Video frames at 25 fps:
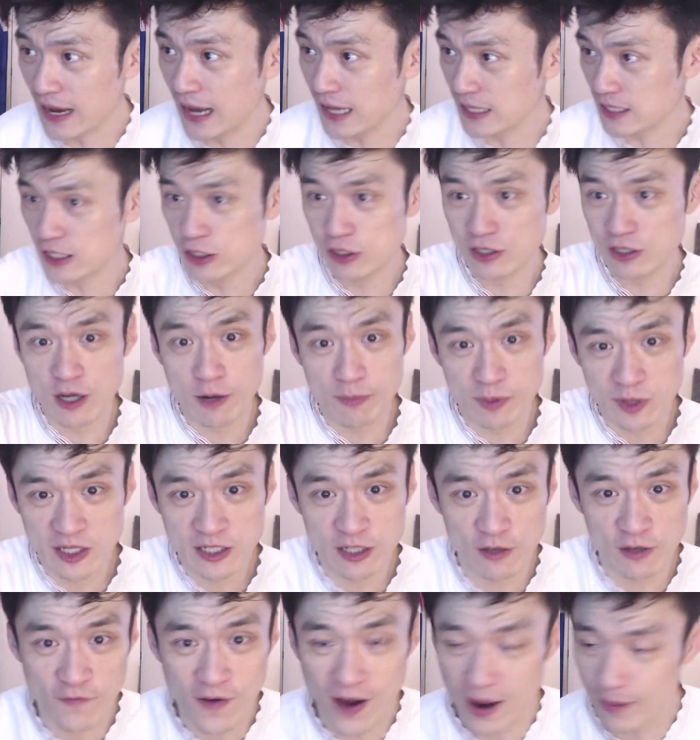into the
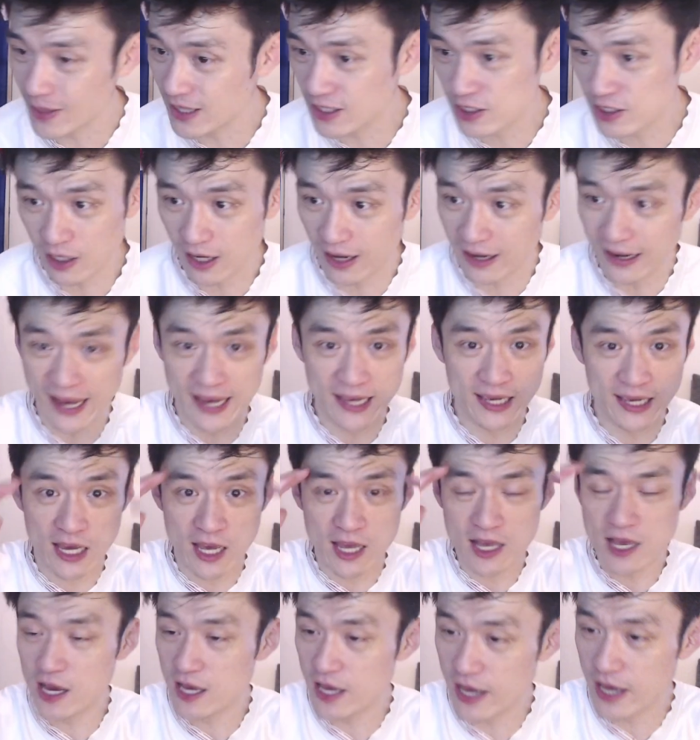opposition 5-meter line. Like
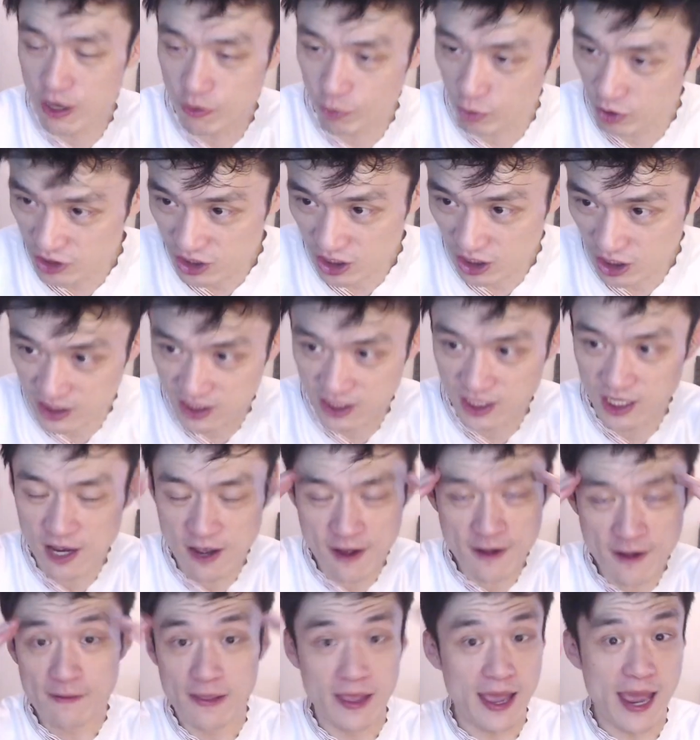it was just
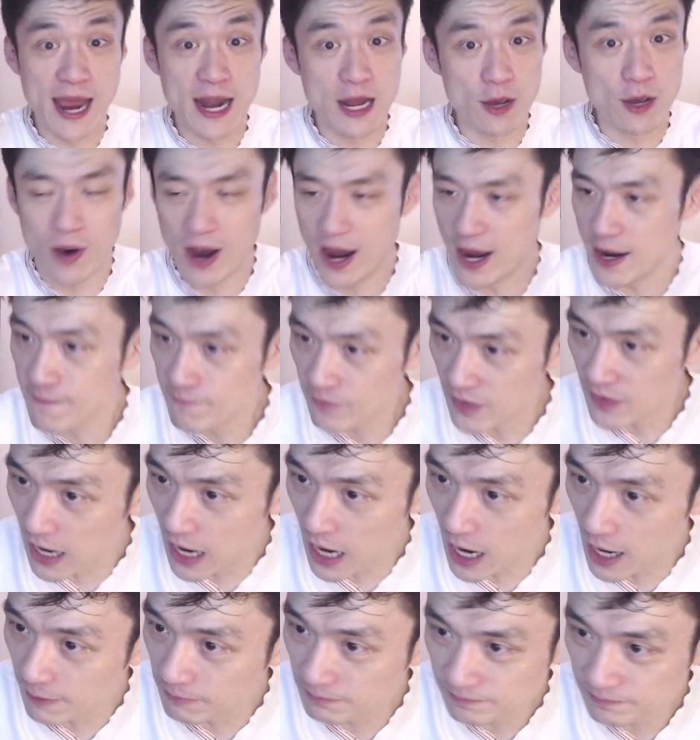anyway.
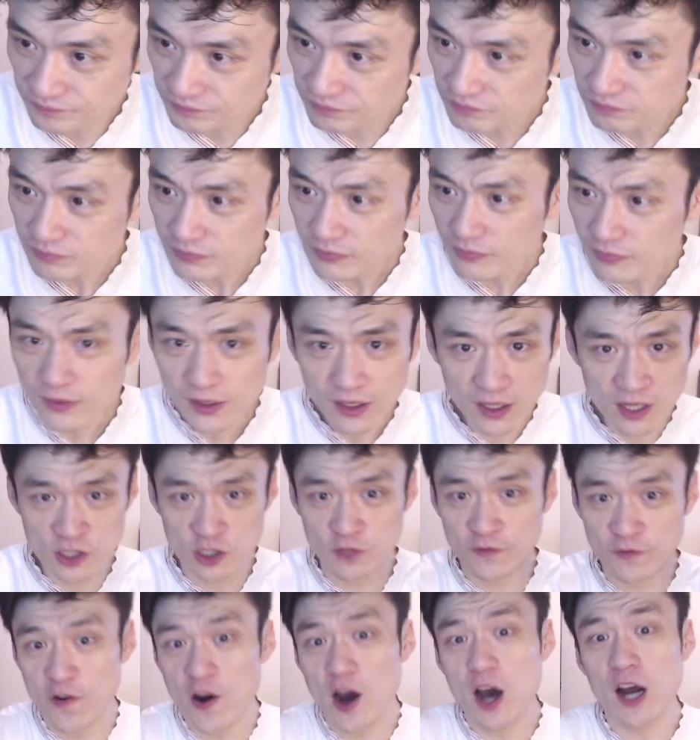So
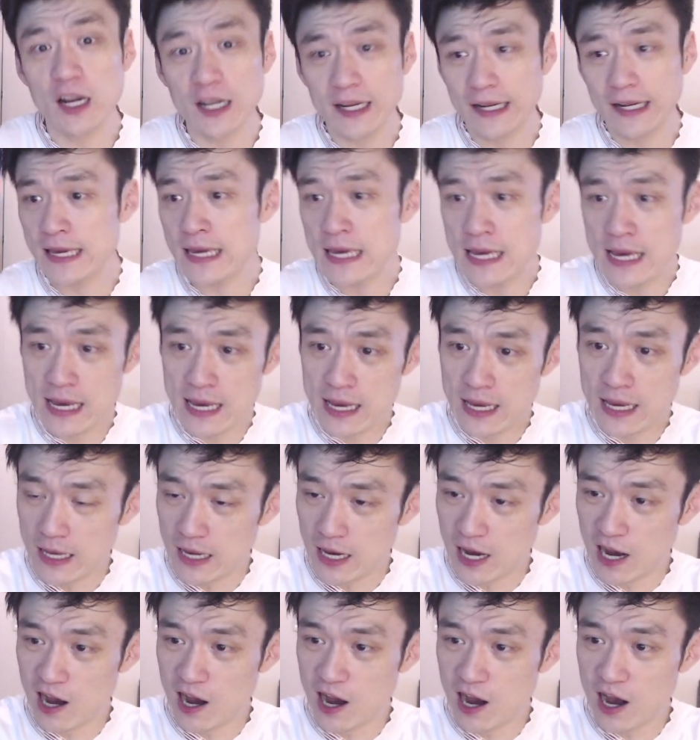finally,
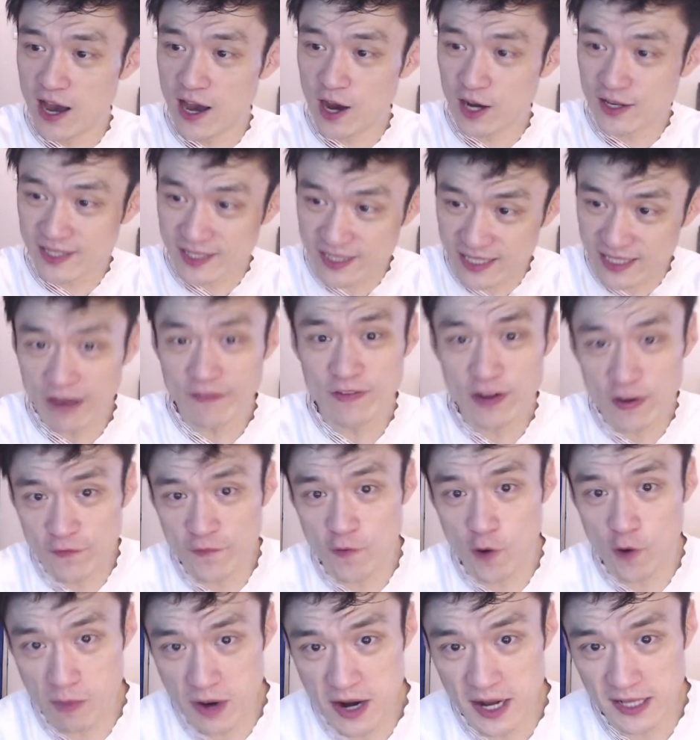
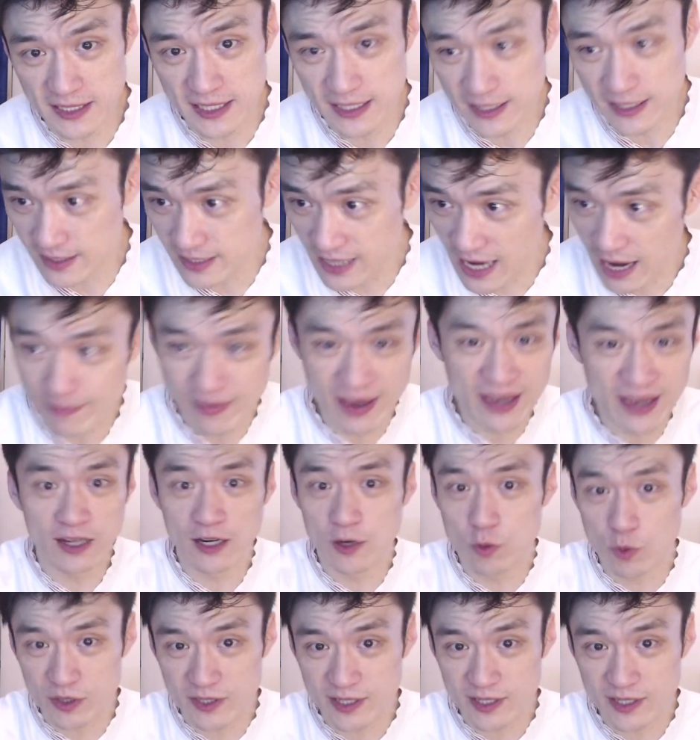74 minutes into the game,
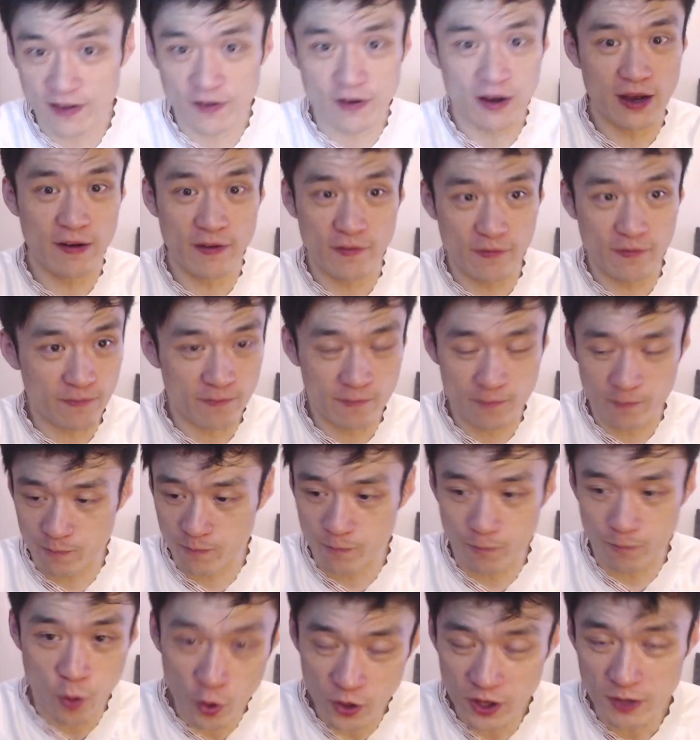England was
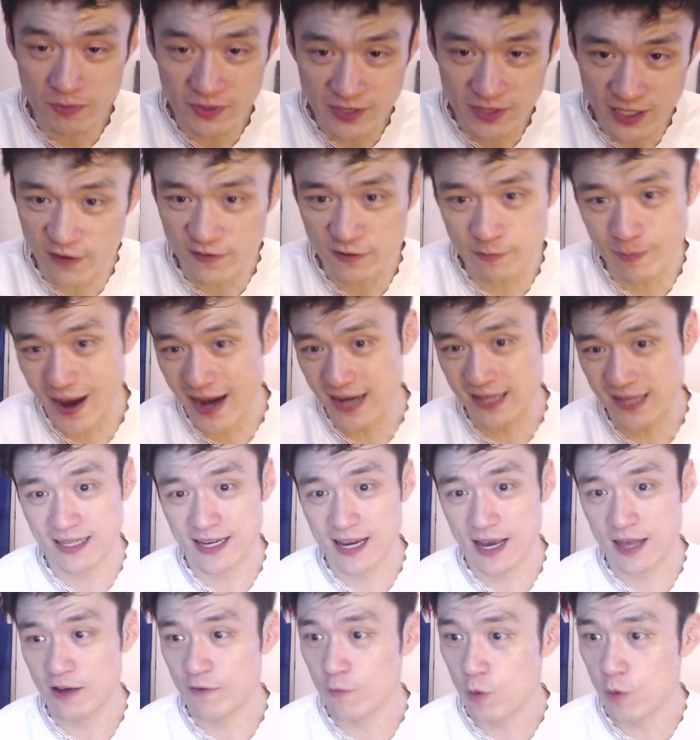pull themselves back
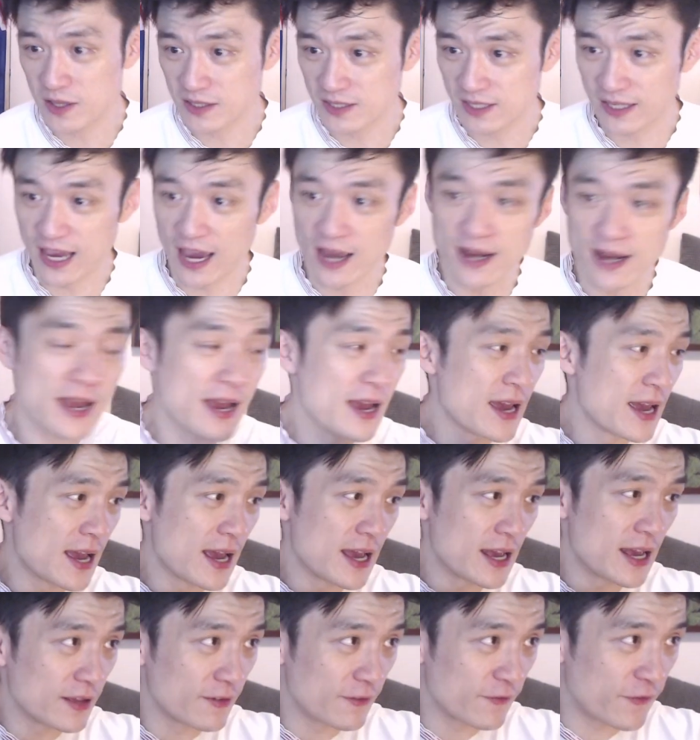together once again,
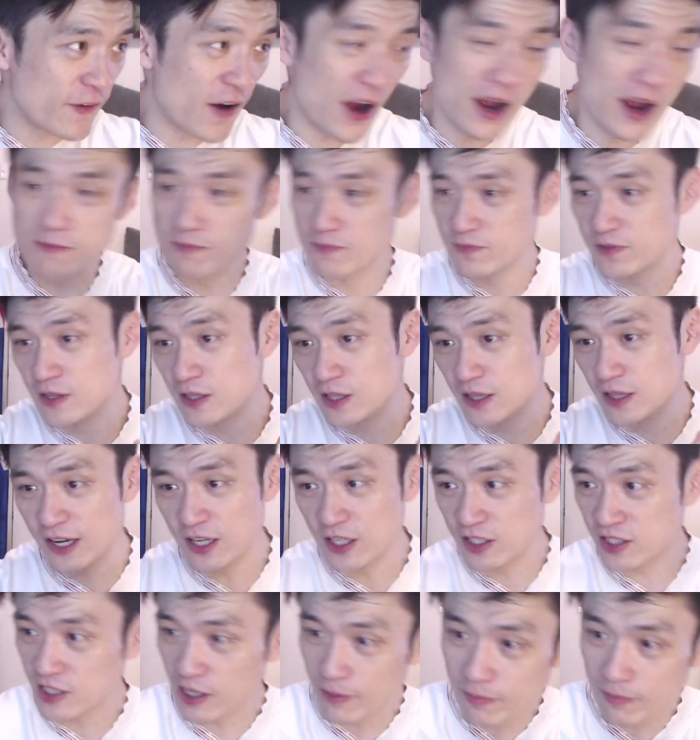finding
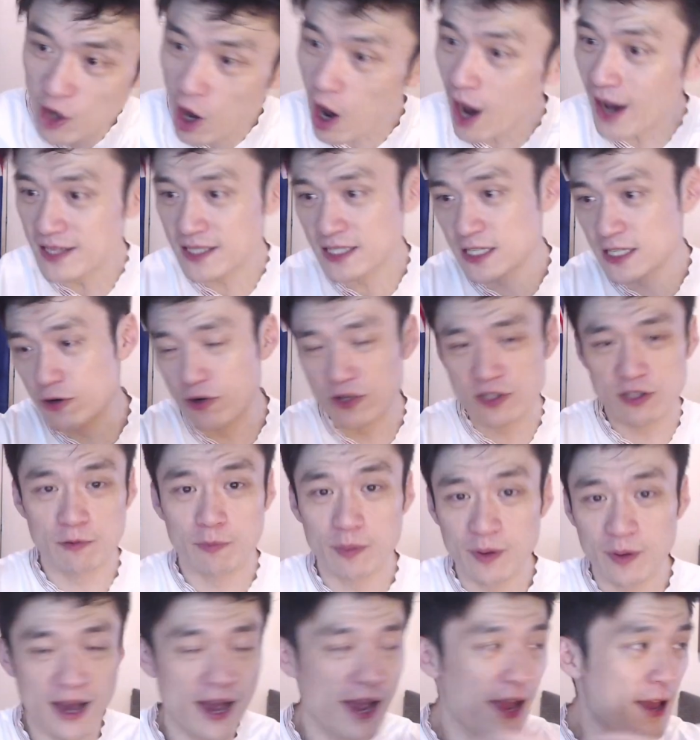like some nice series to
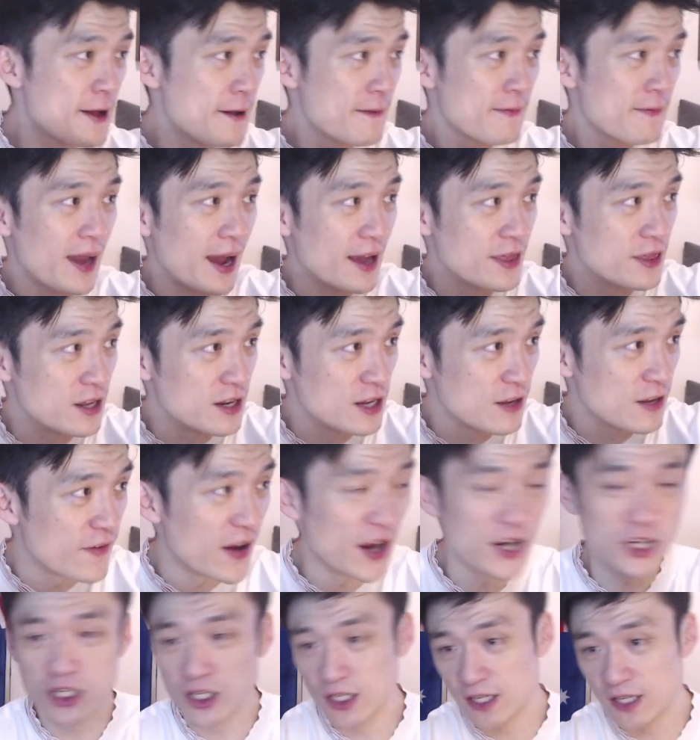play, and then
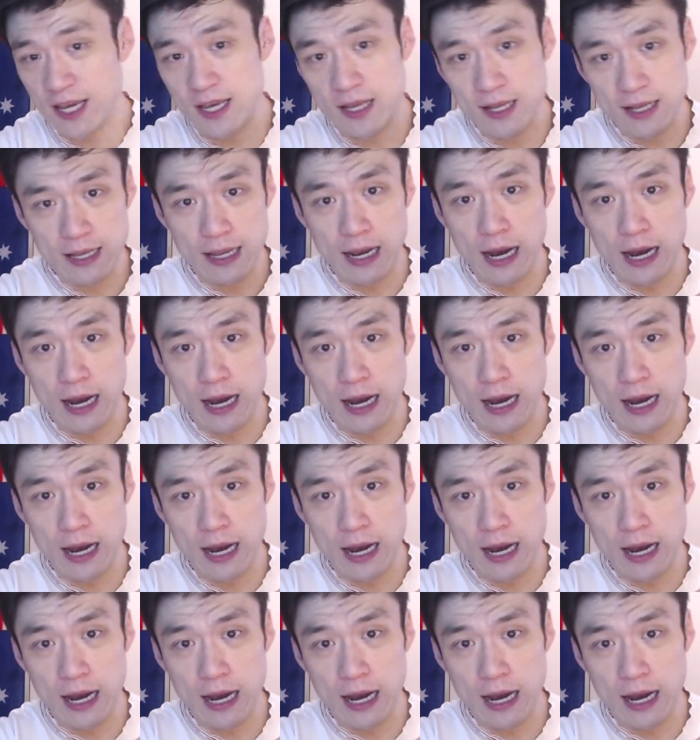eventually,